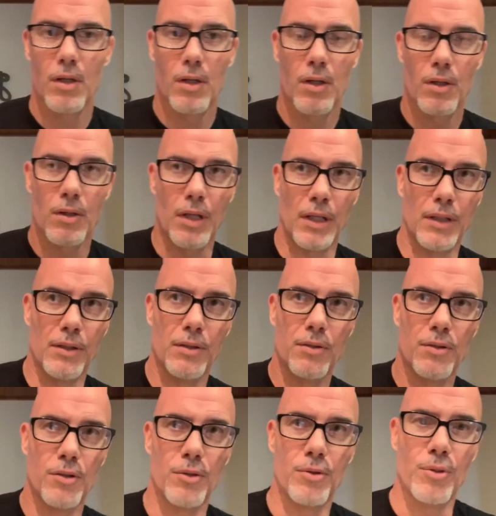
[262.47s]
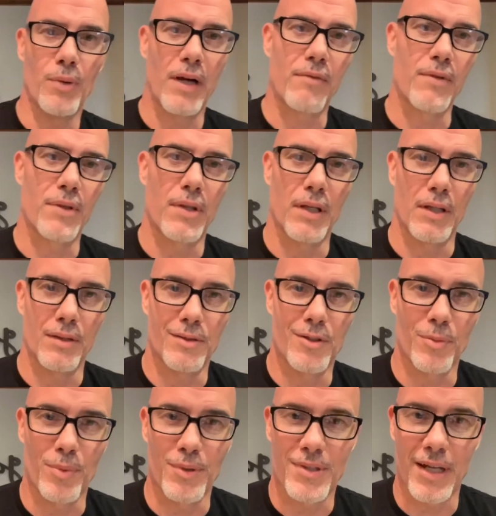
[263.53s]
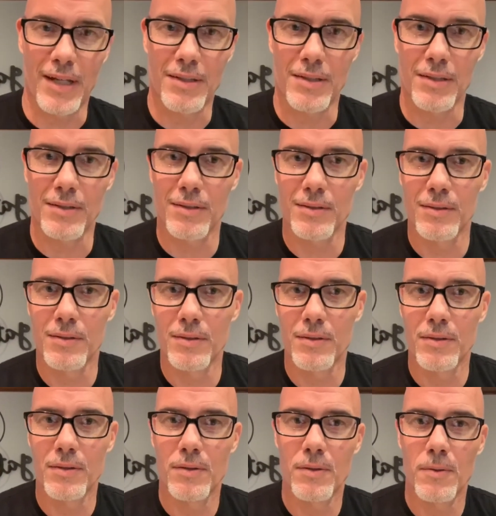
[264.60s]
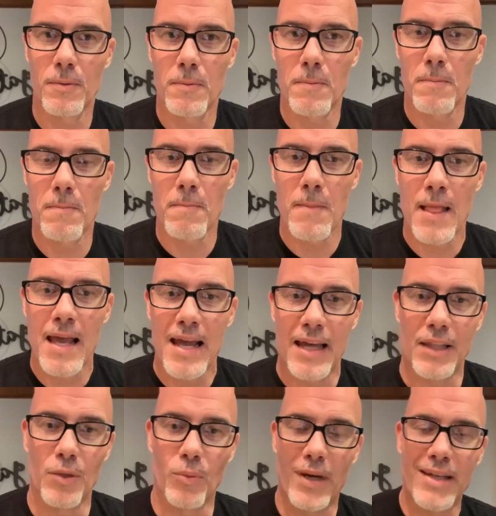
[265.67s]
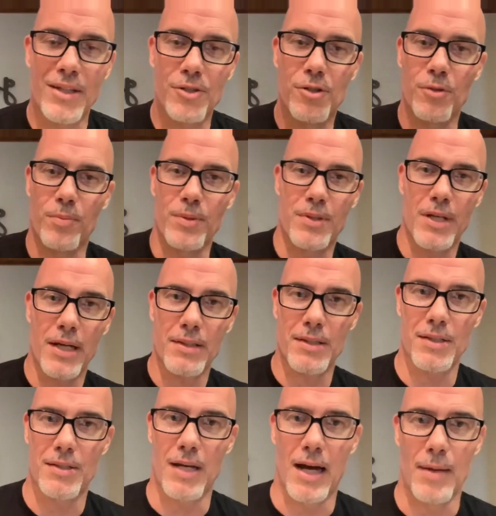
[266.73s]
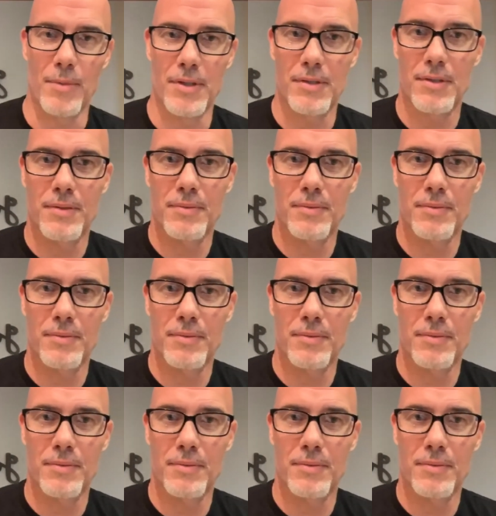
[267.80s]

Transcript: then you do everything to protect it. And the way that you protect it, Thomas,